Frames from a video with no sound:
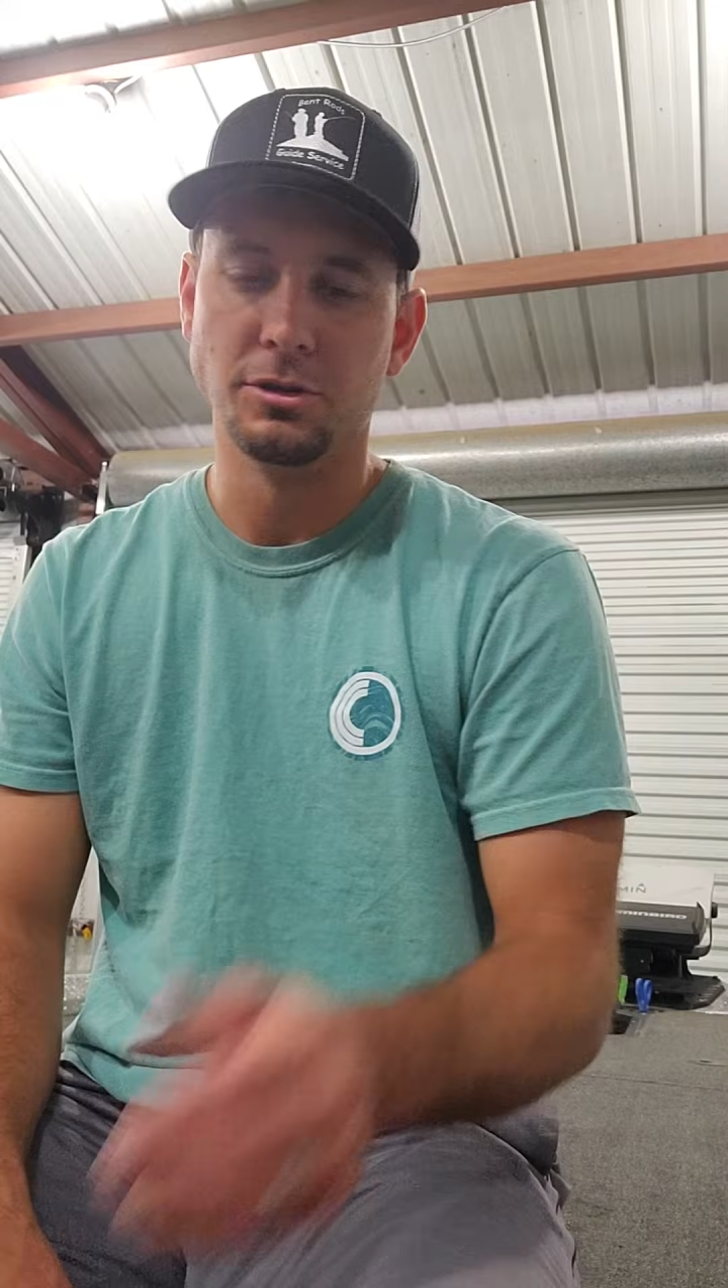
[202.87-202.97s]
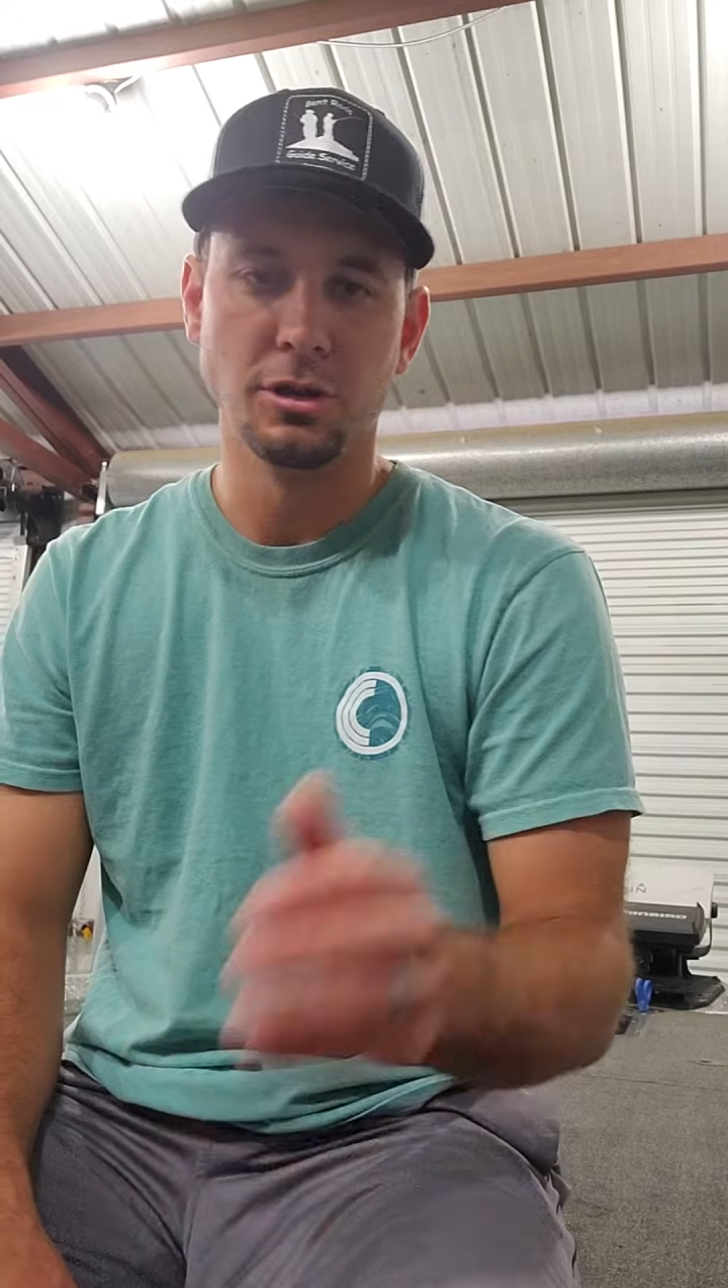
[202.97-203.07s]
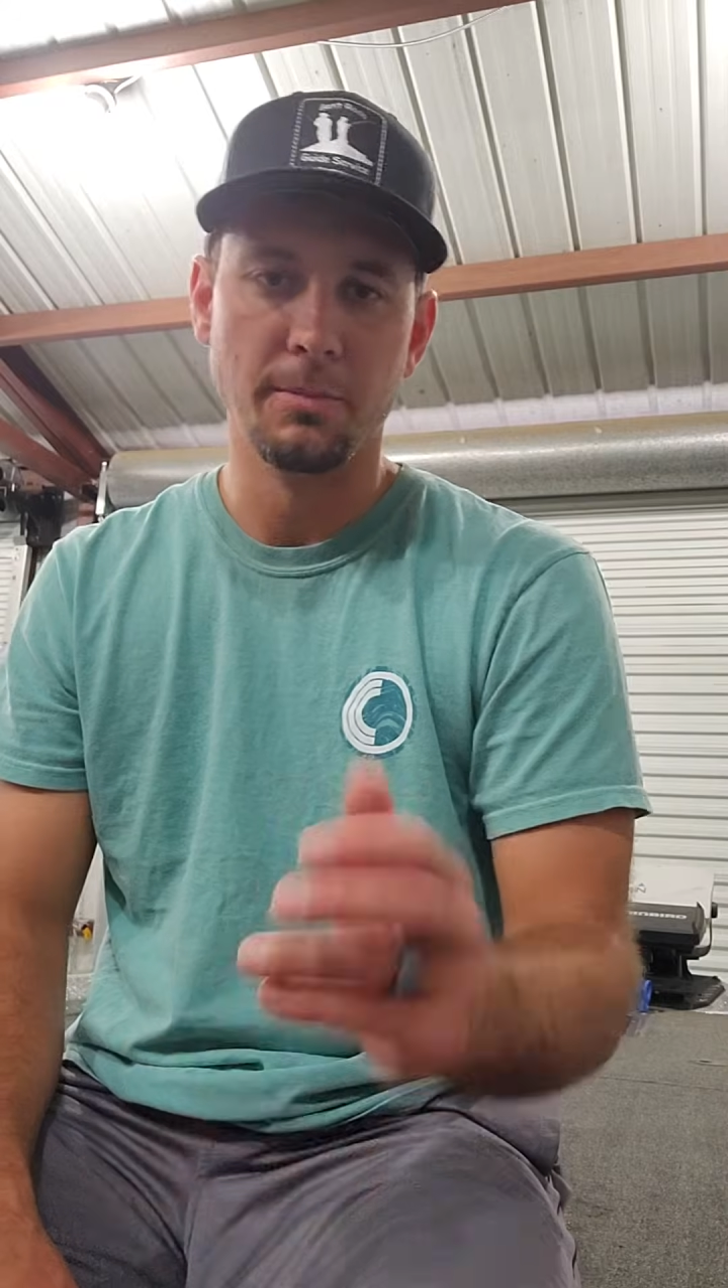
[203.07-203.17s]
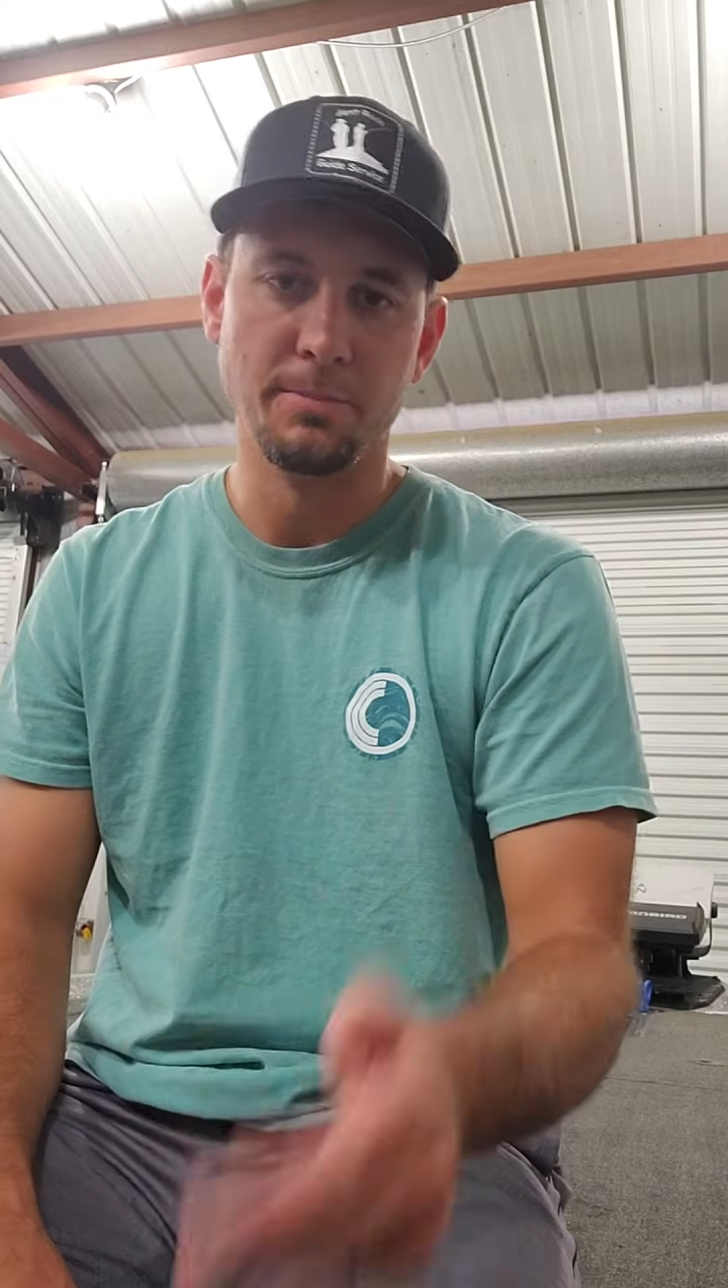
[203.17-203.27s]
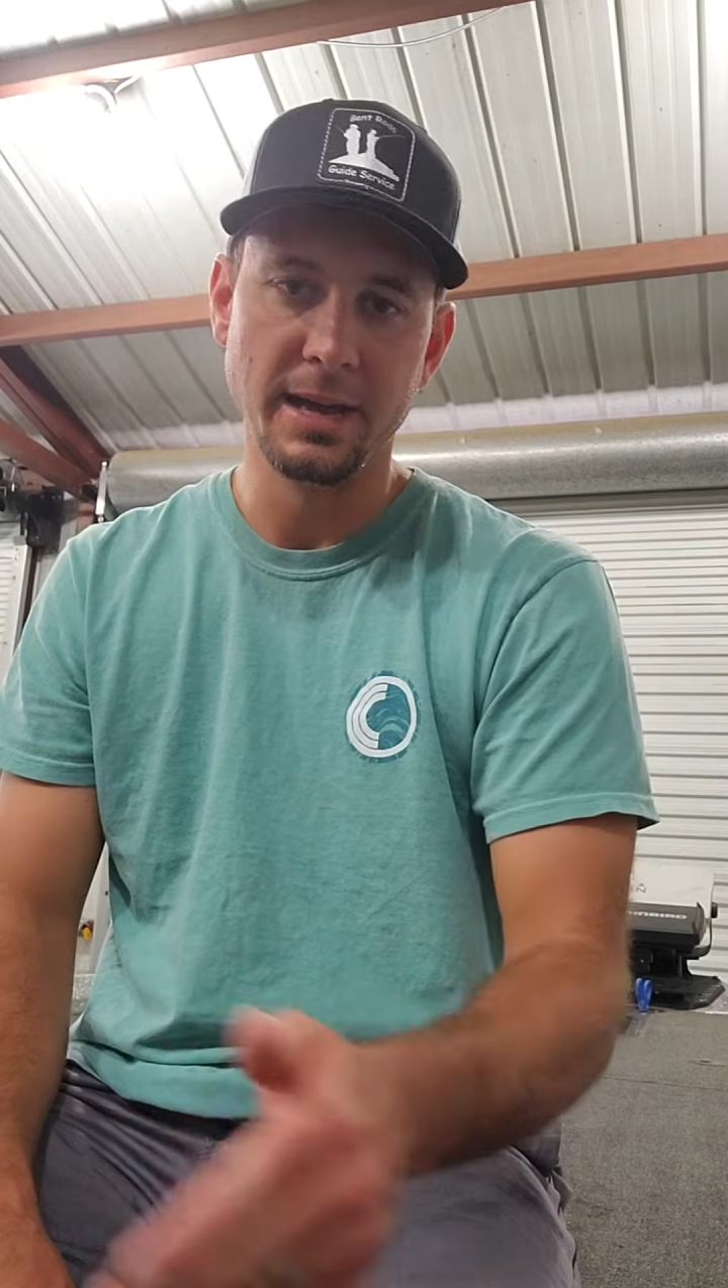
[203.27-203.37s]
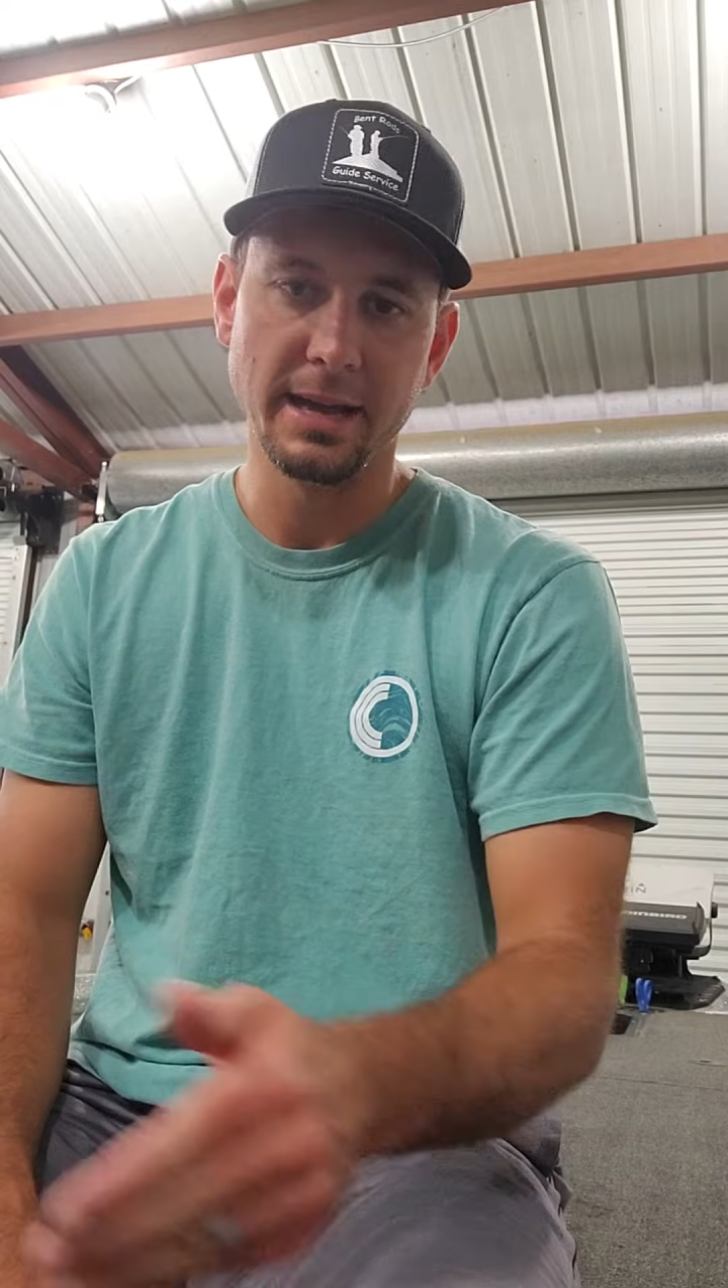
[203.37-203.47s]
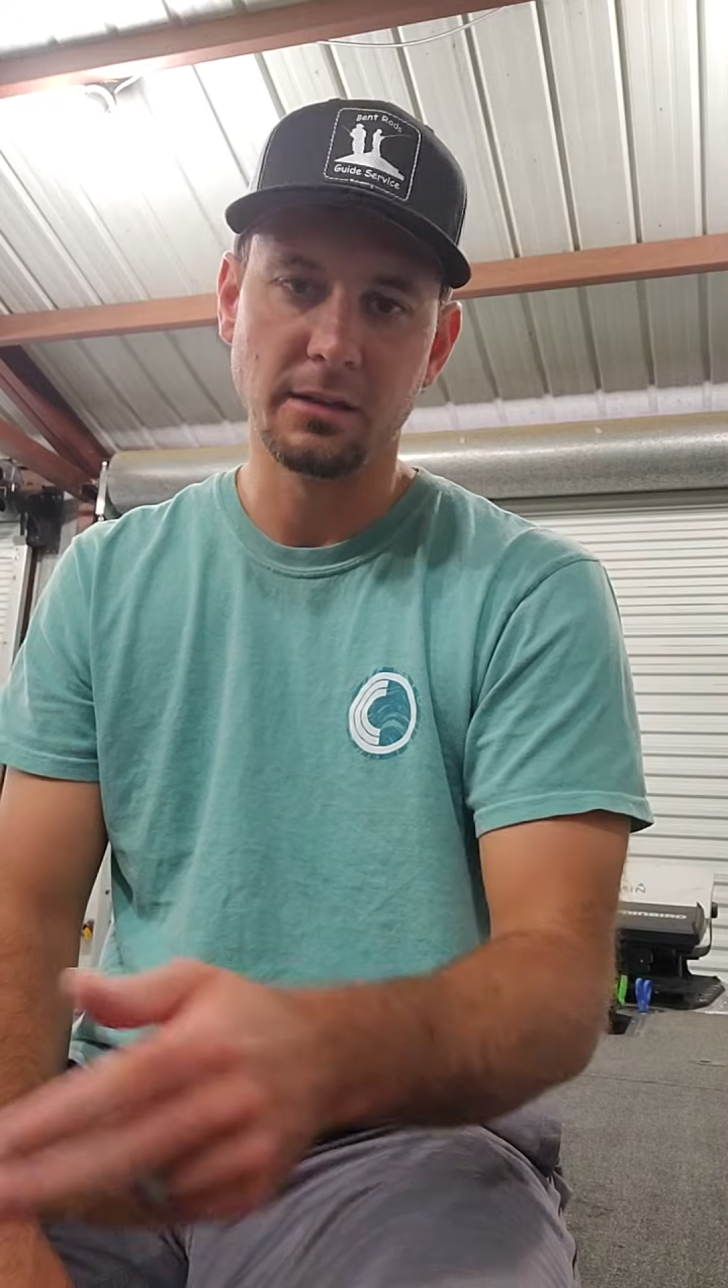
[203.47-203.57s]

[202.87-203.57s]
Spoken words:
So a big